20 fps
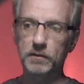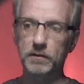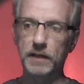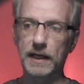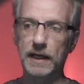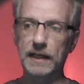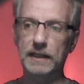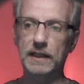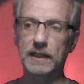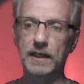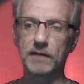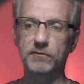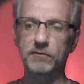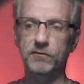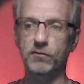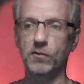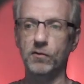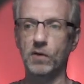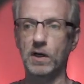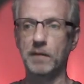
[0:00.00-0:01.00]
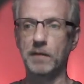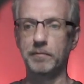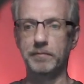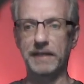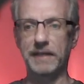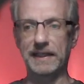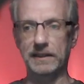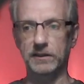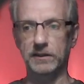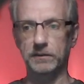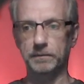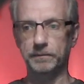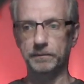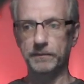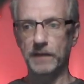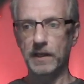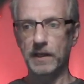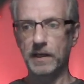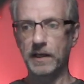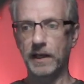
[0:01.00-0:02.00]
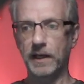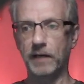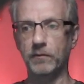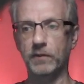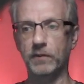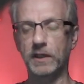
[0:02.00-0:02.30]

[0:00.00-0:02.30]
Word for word: that left forearm bend. And